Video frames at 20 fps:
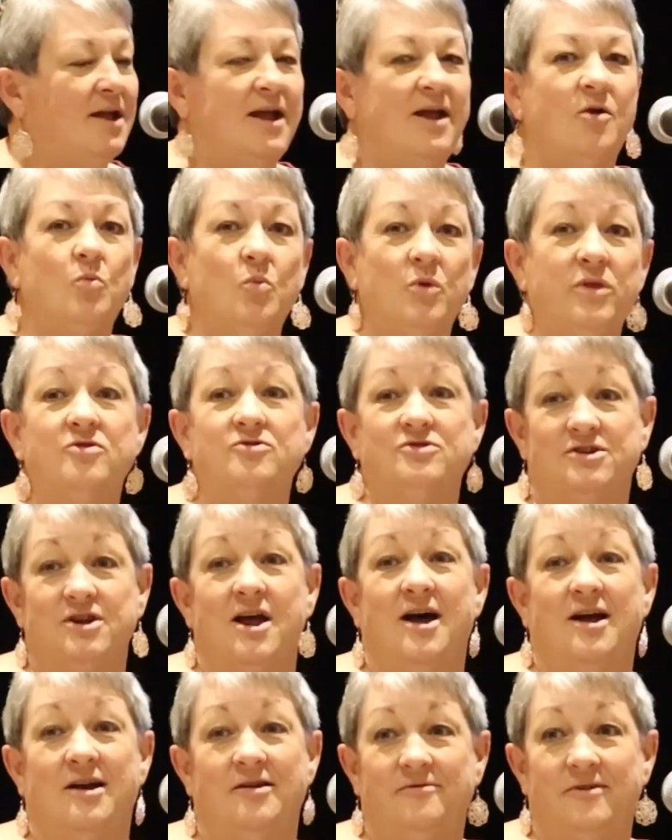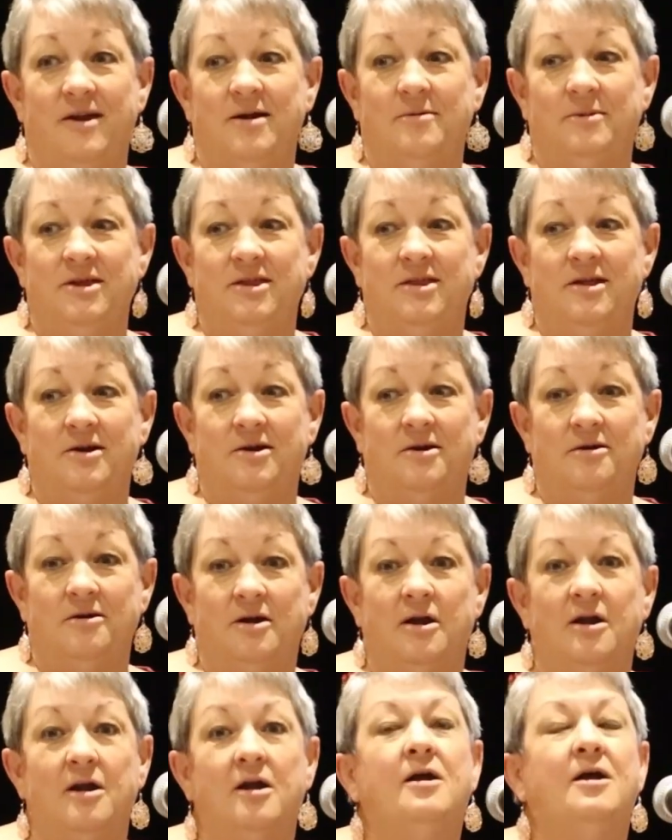And when there's not a family
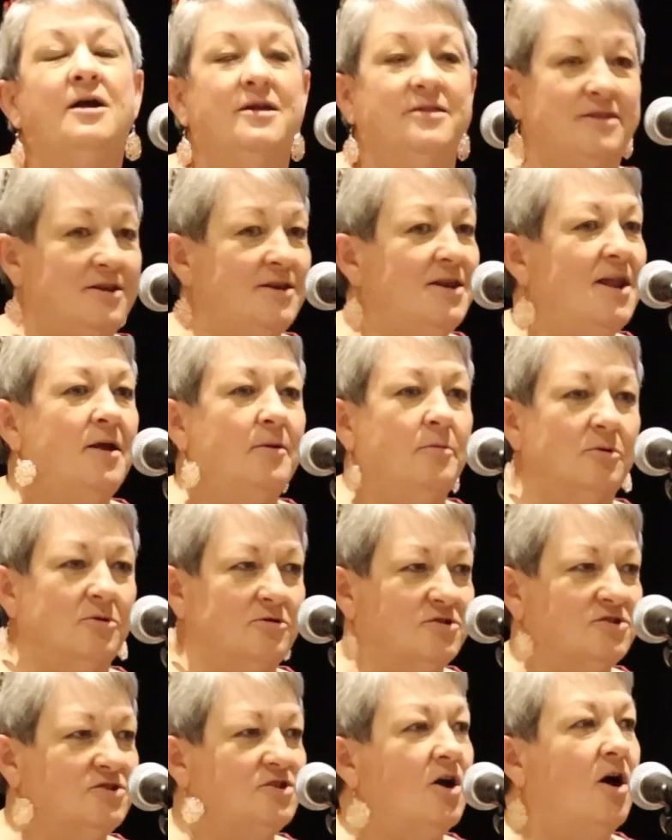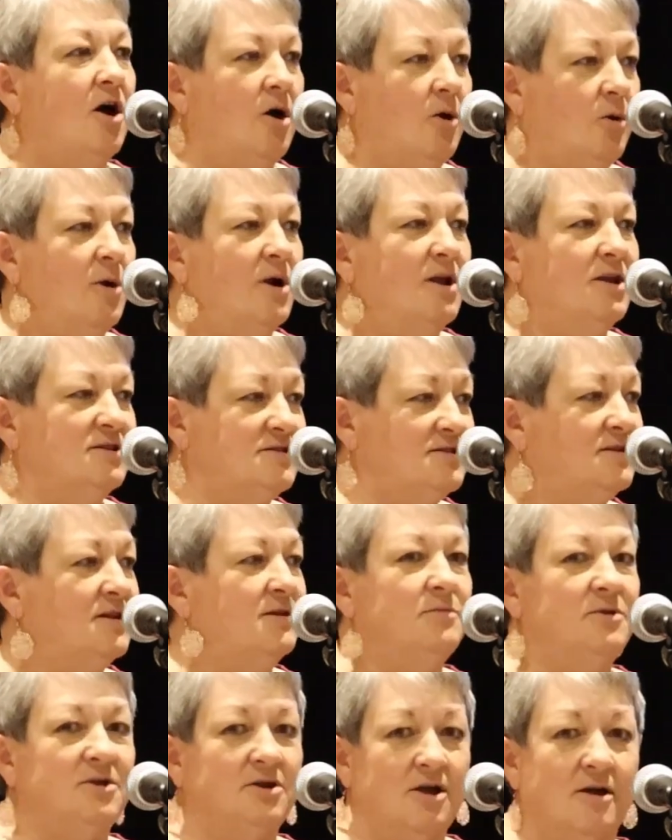there, the neighbors always
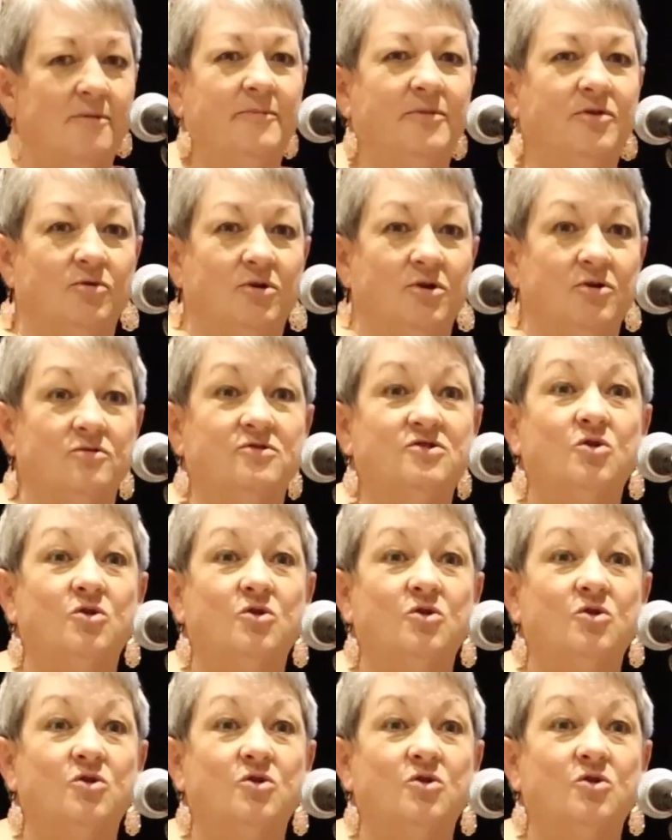seem to come through.